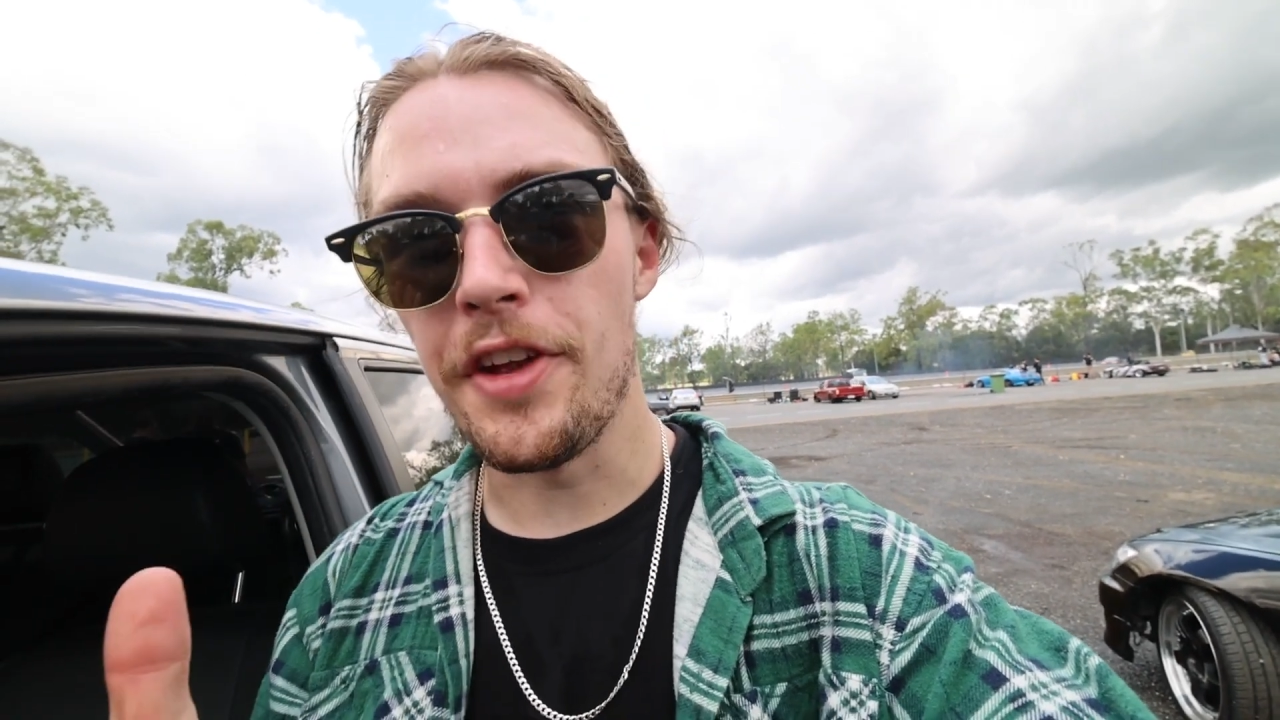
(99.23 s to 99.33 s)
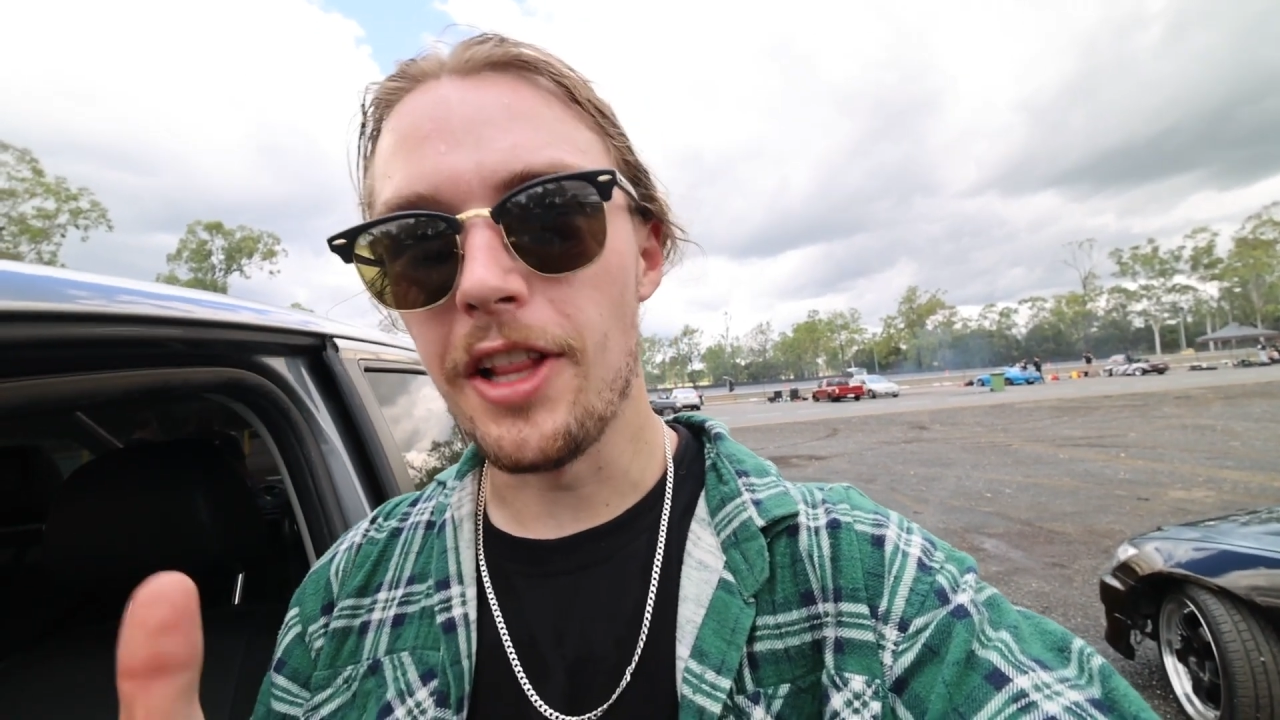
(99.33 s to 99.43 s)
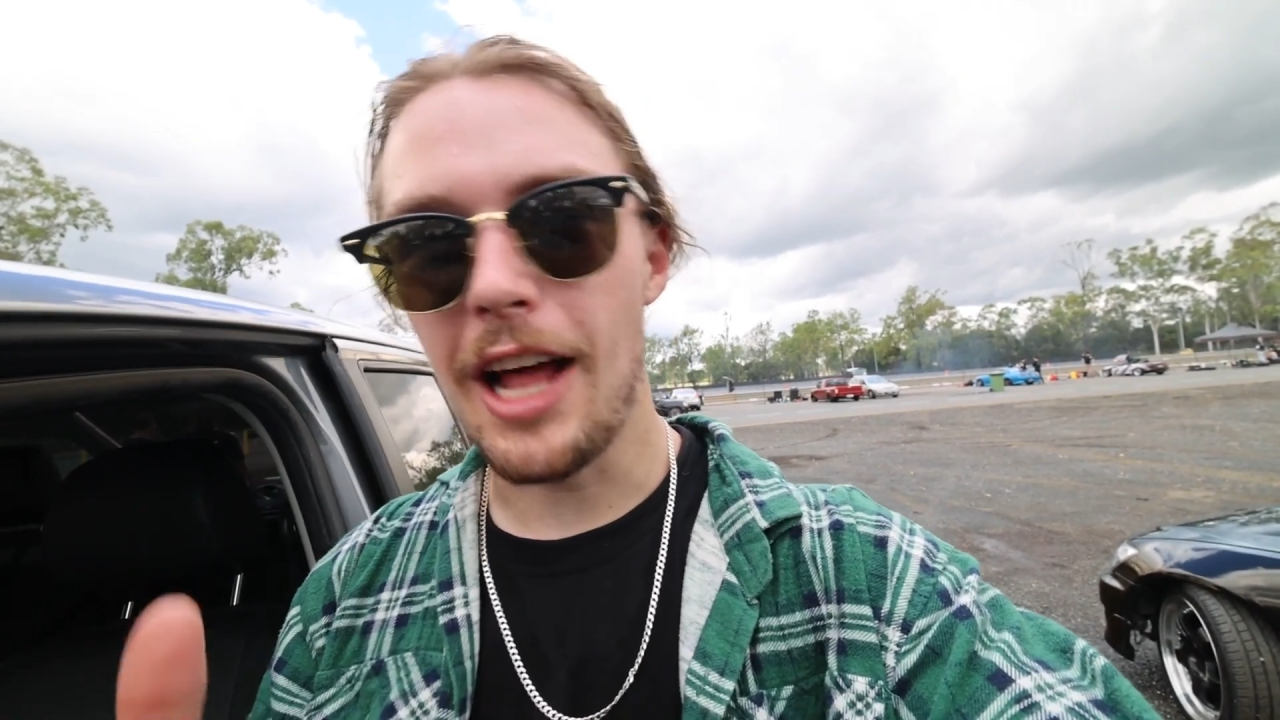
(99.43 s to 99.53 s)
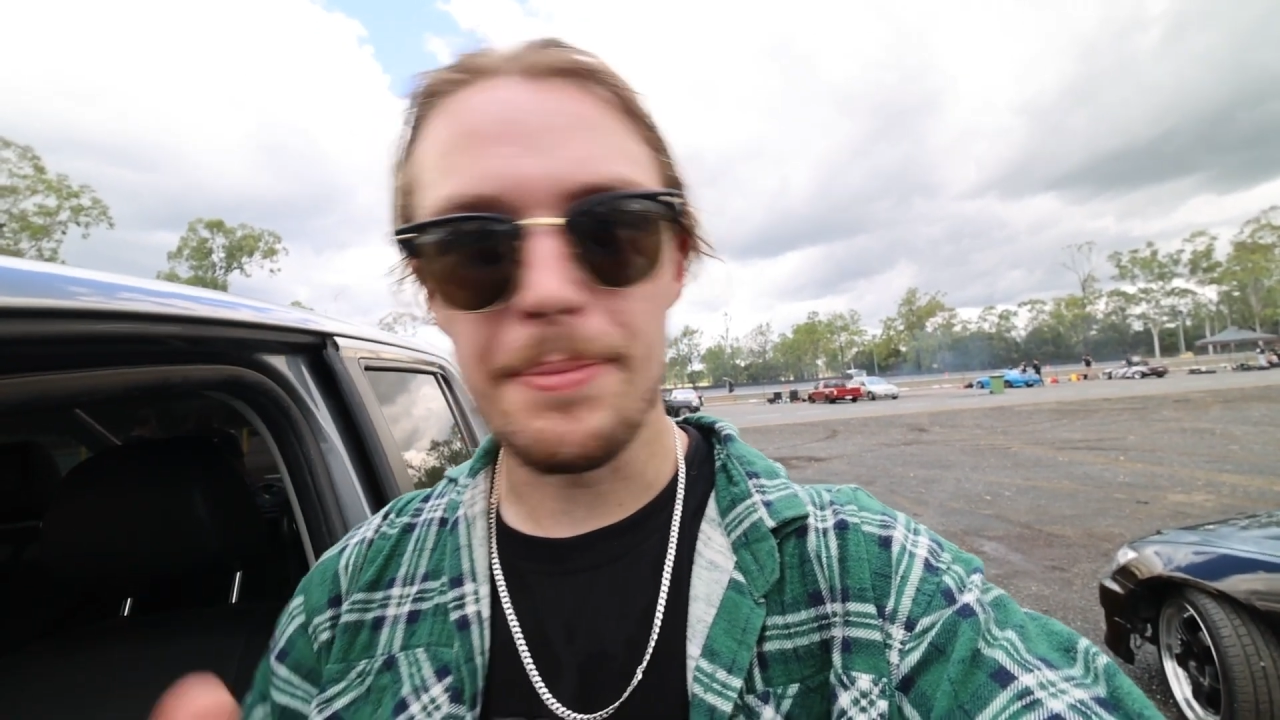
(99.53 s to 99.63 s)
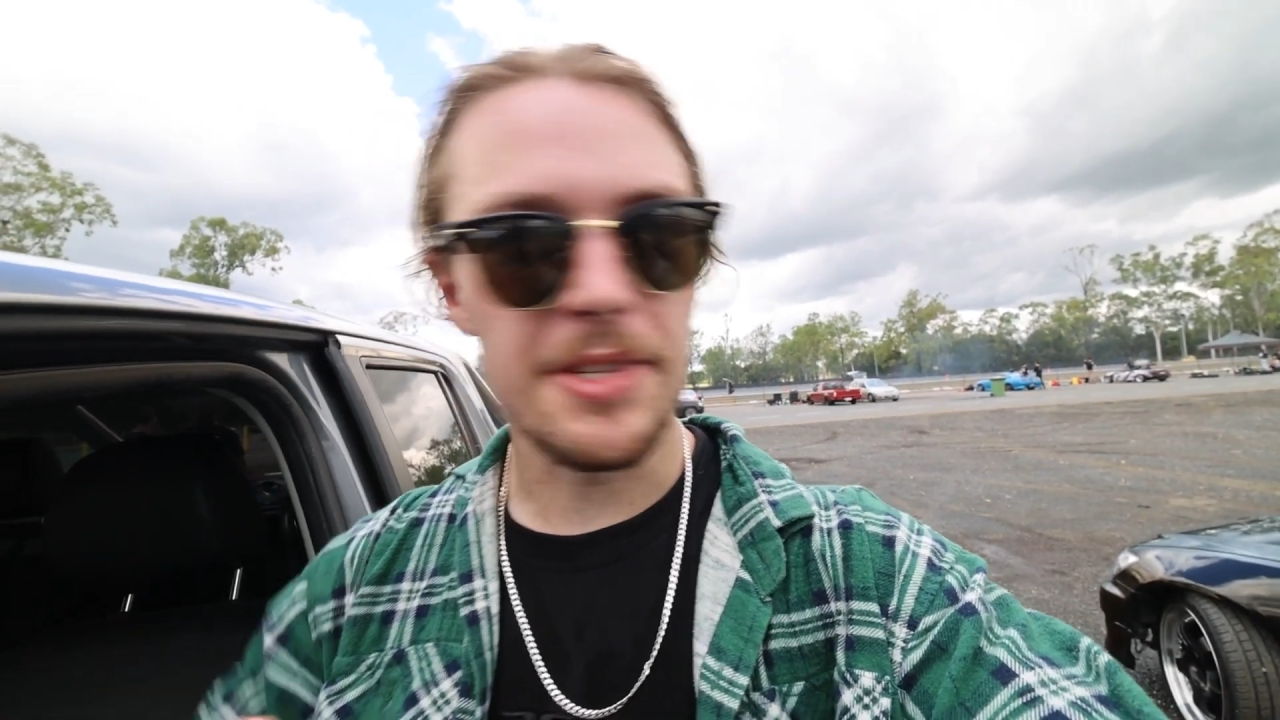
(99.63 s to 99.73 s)
few
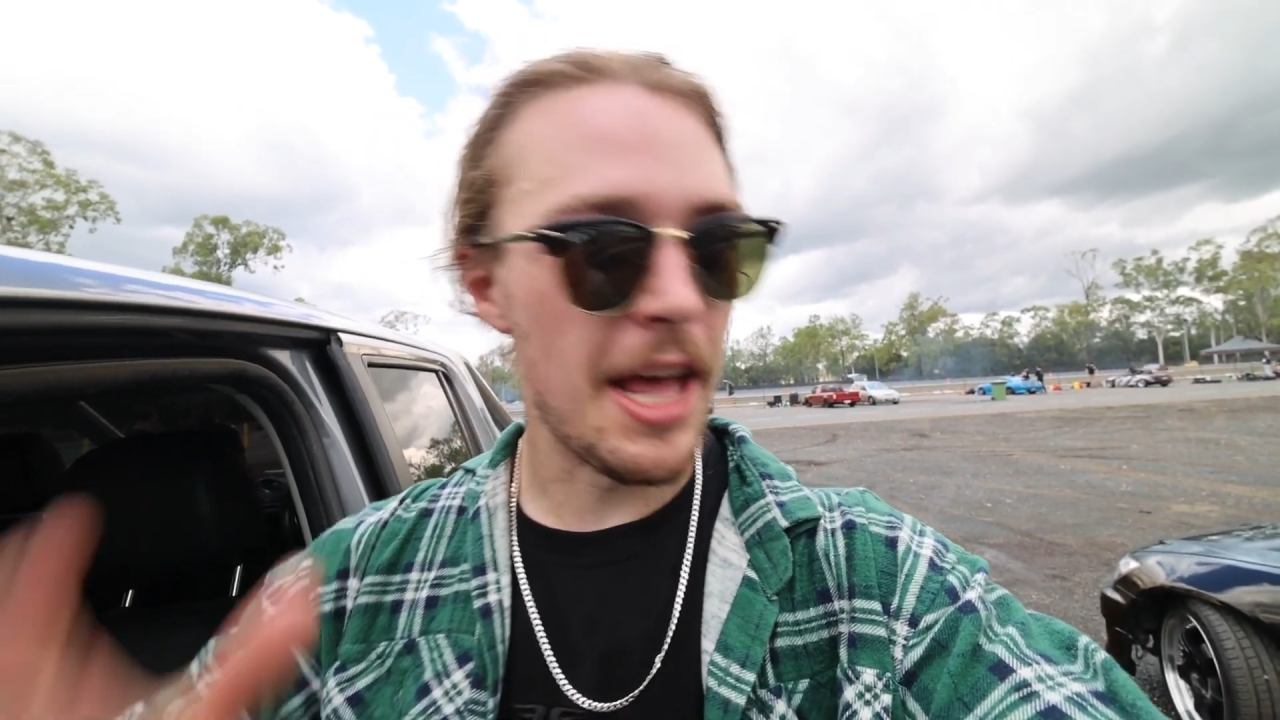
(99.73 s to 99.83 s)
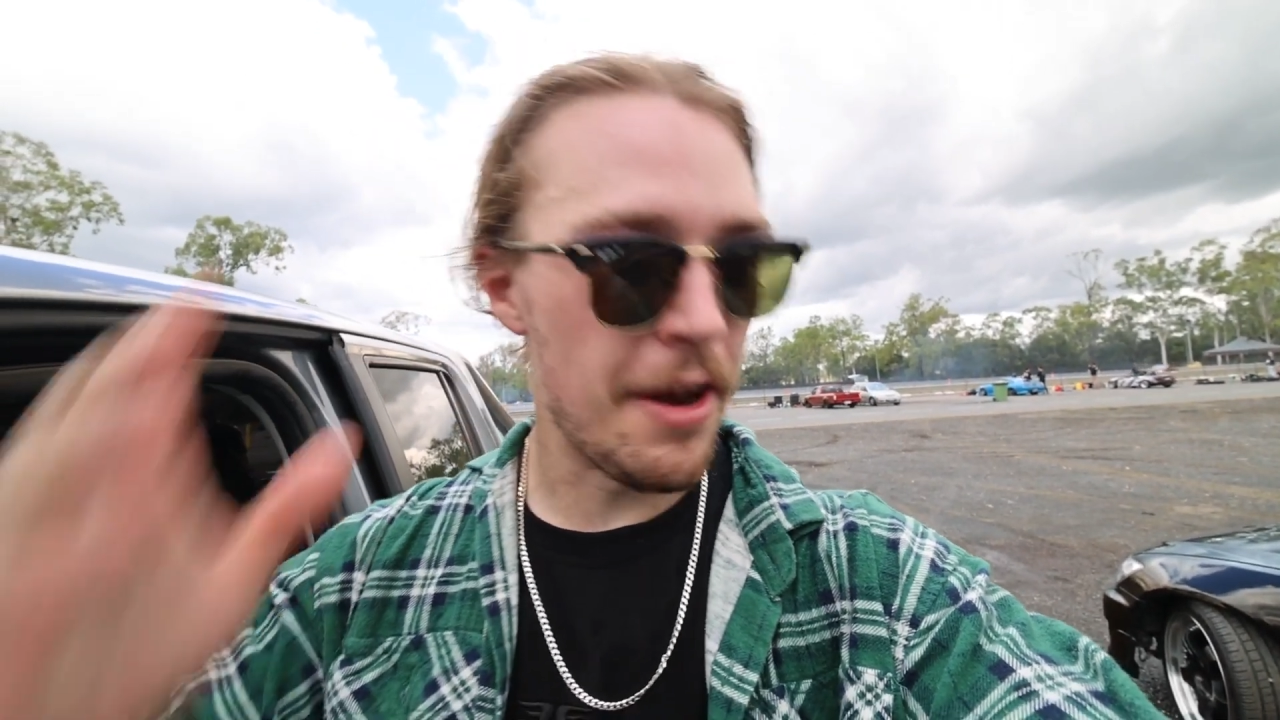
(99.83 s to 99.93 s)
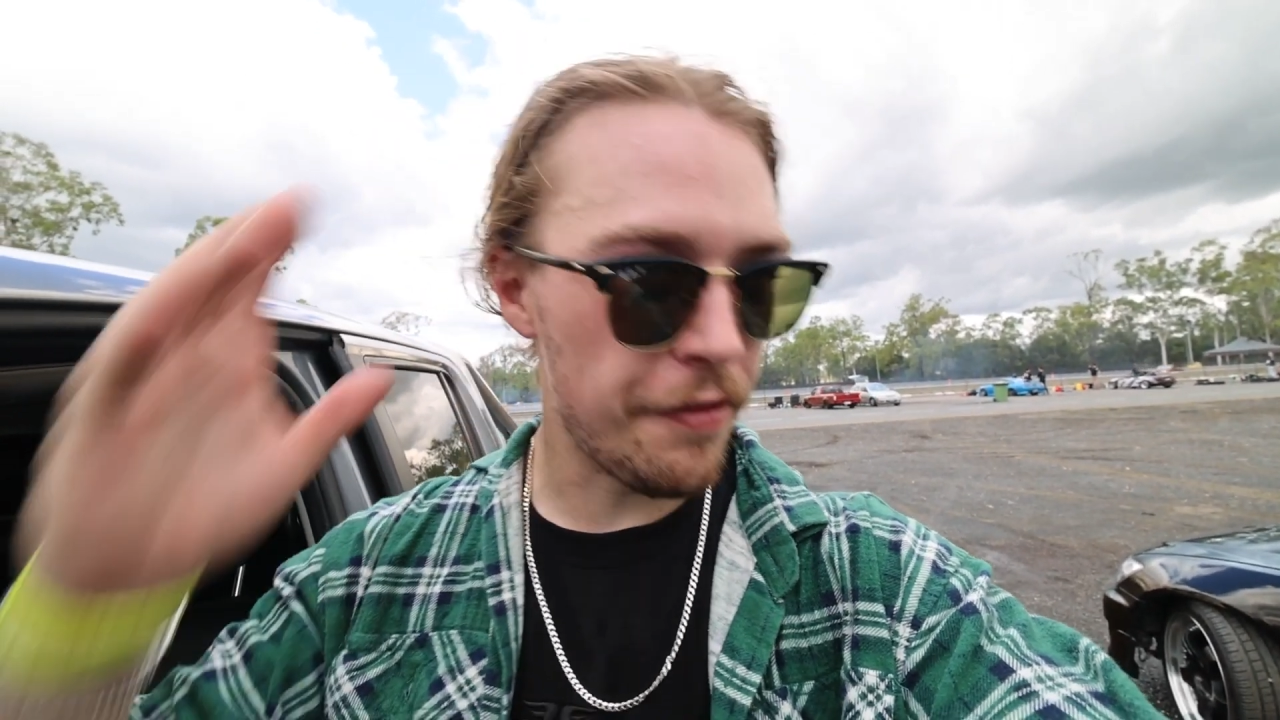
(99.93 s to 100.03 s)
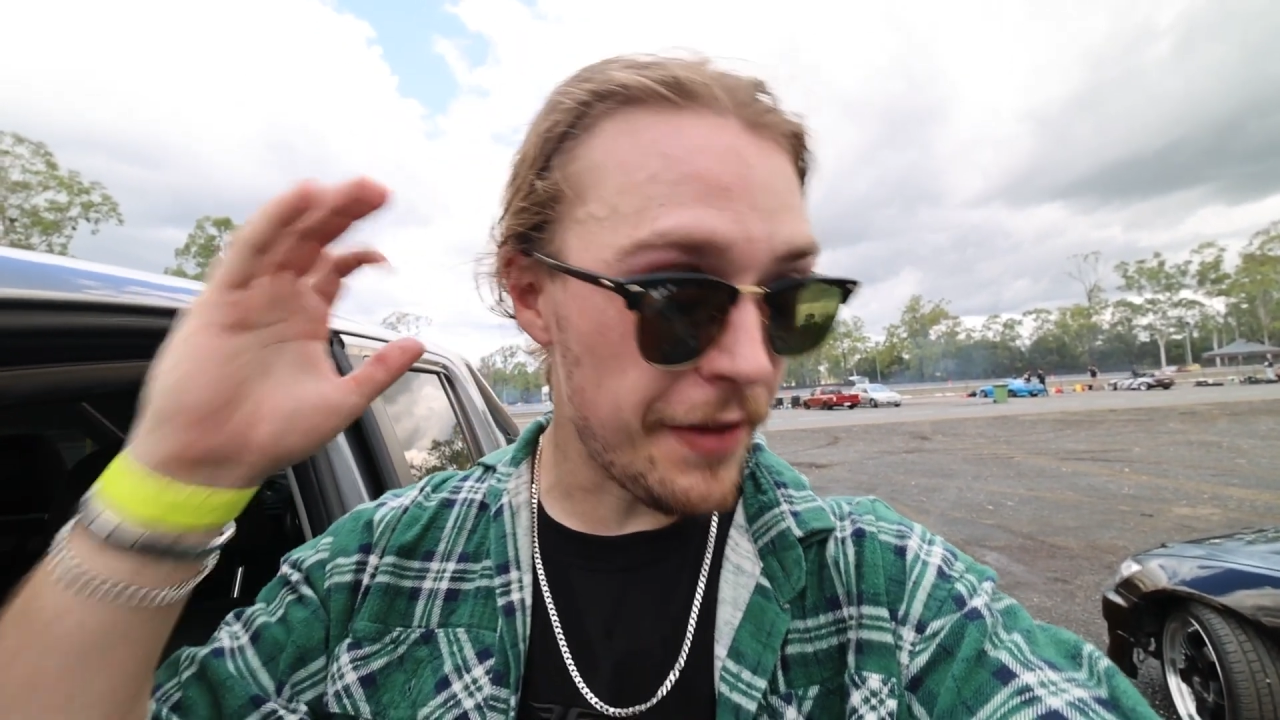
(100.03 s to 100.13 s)
laps and it